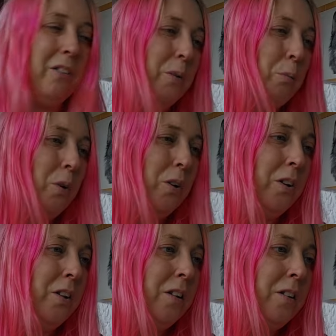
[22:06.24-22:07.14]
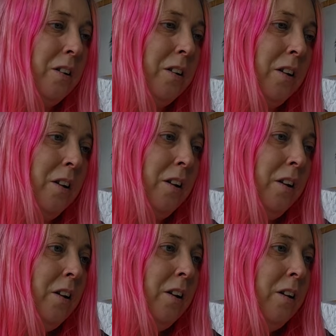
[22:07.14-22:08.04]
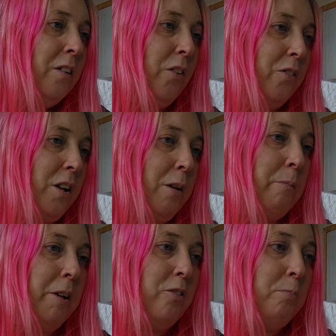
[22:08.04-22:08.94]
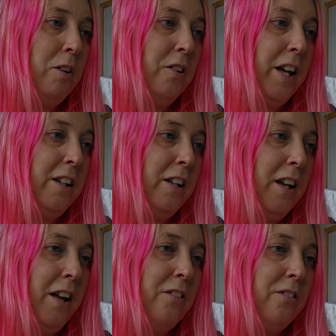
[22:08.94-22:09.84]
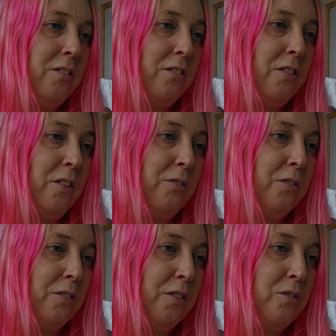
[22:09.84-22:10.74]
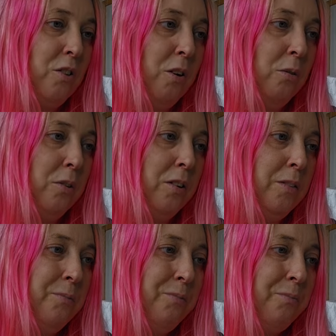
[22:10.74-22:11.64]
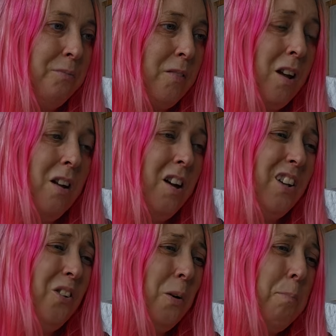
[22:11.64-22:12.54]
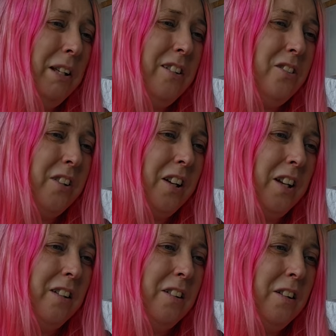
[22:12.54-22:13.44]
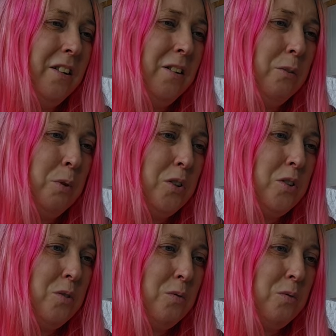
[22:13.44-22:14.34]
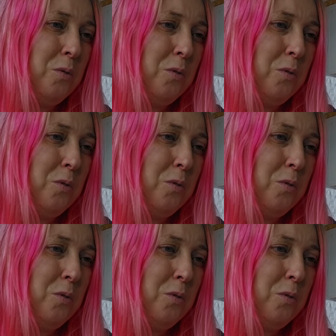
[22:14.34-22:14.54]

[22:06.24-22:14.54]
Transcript: it at work. Not that it makes me look any less of a troll. I've got a bleach kit, which